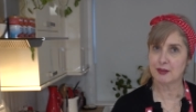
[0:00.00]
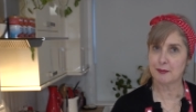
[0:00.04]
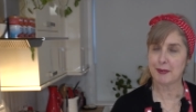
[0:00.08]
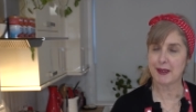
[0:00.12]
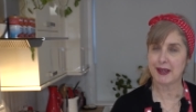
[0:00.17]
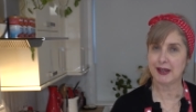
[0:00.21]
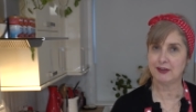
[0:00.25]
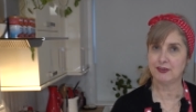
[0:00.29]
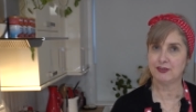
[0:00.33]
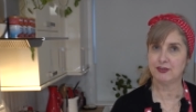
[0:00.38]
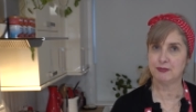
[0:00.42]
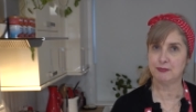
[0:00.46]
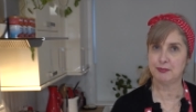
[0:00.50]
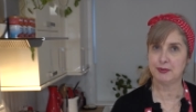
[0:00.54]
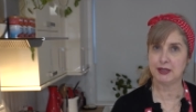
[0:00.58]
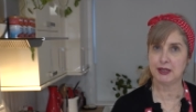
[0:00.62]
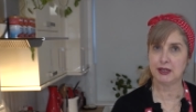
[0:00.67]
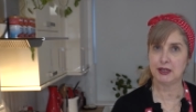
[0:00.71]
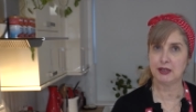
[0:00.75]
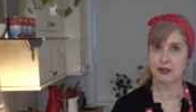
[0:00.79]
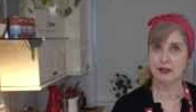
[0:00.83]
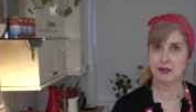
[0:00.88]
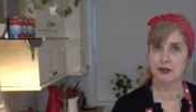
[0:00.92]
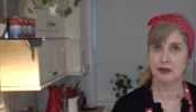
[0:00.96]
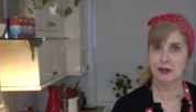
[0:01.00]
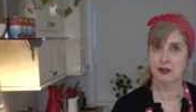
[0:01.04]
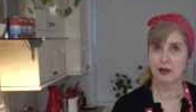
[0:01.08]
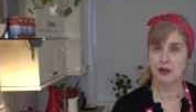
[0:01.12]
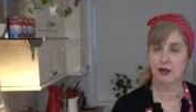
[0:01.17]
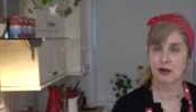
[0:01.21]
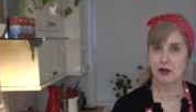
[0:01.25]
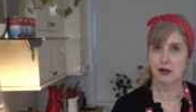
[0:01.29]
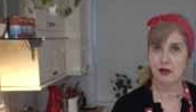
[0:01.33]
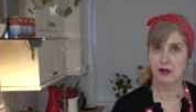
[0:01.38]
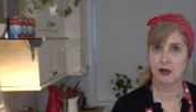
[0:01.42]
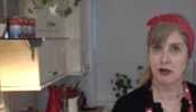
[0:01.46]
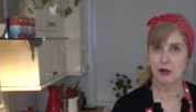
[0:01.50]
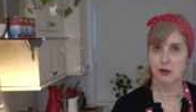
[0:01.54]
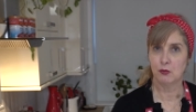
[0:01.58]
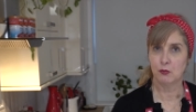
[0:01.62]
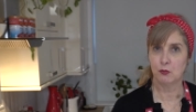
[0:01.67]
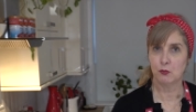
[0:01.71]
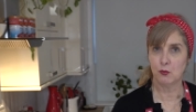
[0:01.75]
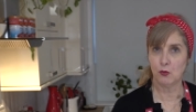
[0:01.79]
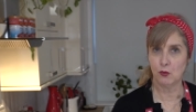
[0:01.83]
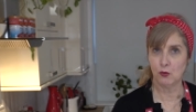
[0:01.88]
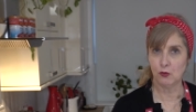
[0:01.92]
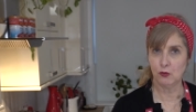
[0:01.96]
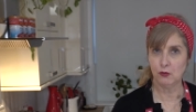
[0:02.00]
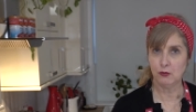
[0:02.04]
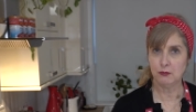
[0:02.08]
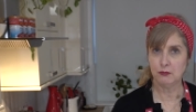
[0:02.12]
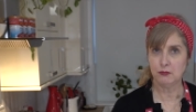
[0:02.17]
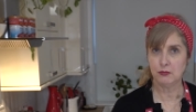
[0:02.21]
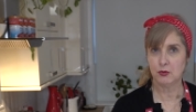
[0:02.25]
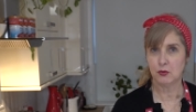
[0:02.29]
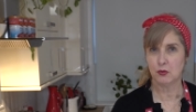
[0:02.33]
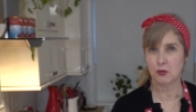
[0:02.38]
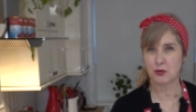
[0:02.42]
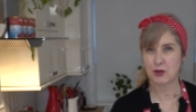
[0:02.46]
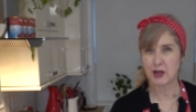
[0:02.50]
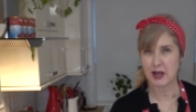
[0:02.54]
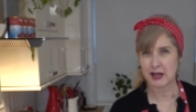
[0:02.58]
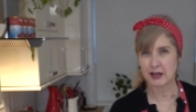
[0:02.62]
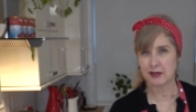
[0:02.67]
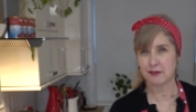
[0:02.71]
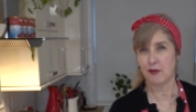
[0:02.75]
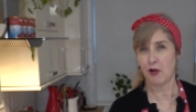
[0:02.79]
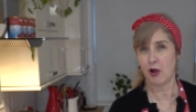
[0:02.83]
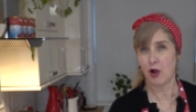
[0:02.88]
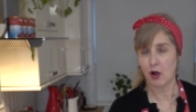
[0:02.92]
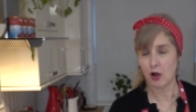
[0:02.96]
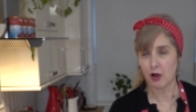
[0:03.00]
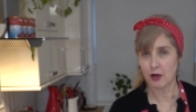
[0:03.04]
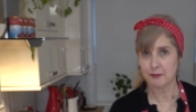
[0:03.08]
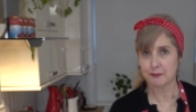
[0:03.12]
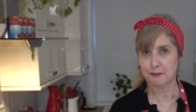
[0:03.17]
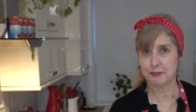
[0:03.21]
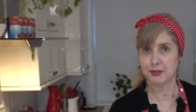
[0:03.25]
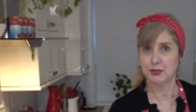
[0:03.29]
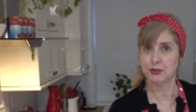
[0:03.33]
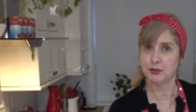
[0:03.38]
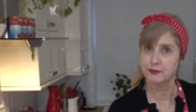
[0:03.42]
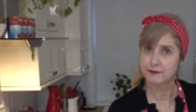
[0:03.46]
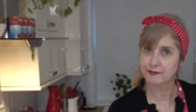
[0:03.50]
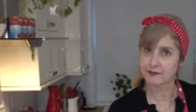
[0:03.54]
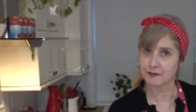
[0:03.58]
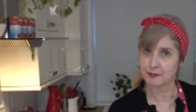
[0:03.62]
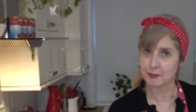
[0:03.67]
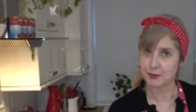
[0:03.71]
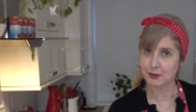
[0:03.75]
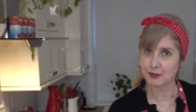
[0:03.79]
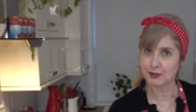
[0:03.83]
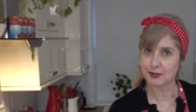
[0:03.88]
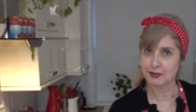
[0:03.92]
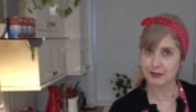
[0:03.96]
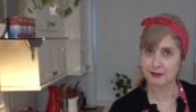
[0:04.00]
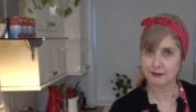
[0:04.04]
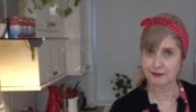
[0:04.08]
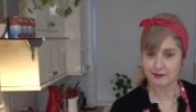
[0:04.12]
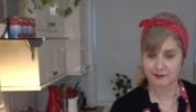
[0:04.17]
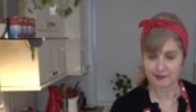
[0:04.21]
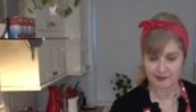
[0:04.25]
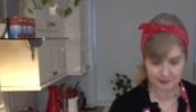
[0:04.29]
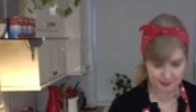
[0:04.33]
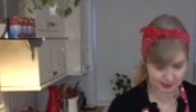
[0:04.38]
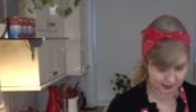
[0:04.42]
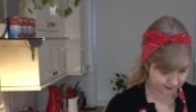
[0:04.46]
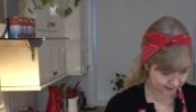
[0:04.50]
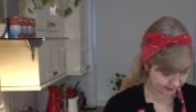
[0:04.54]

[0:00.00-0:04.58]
the pan to be warm or kind of hot but not smoking. Does that make